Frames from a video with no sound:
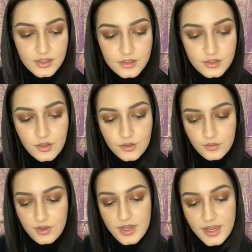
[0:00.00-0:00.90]

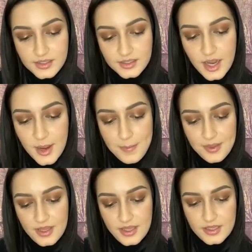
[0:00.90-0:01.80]
So next step
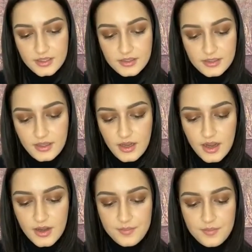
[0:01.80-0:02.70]
is
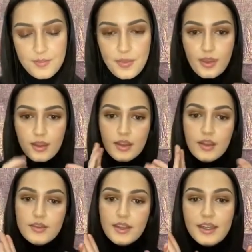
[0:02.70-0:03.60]
the
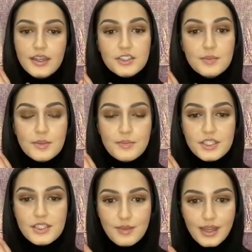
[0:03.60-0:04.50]
In Extreme
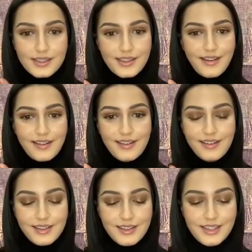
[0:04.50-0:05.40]
Dimension
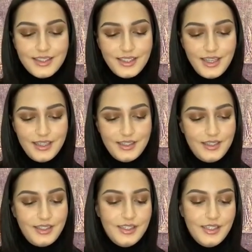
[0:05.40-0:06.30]
mascara. This
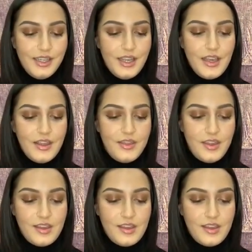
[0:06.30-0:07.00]
is the